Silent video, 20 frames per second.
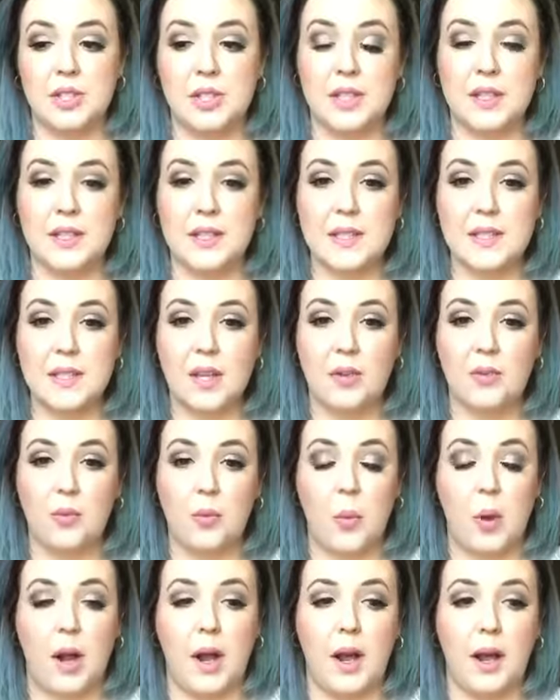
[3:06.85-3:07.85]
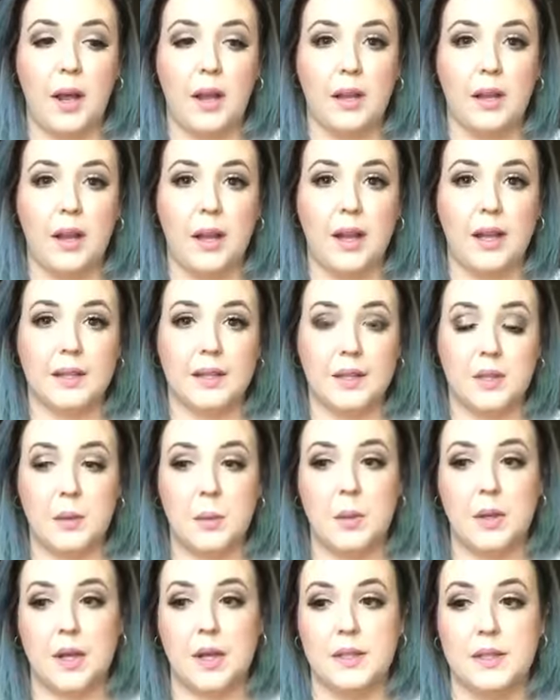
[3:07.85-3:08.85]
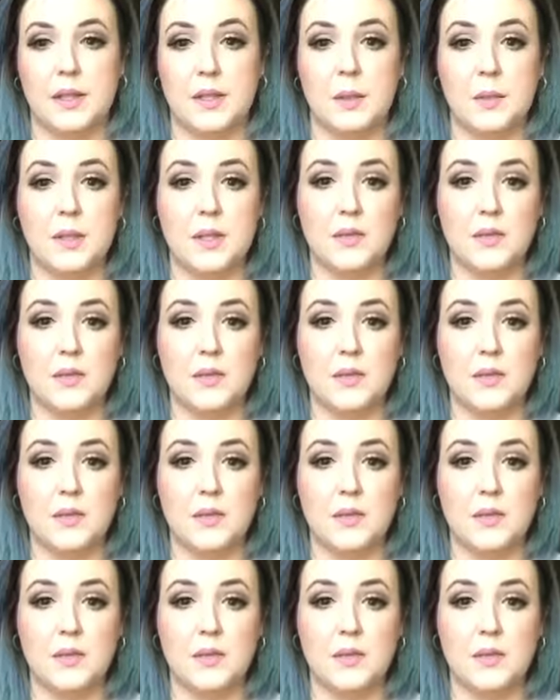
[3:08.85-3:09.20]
gist of why I do what I do.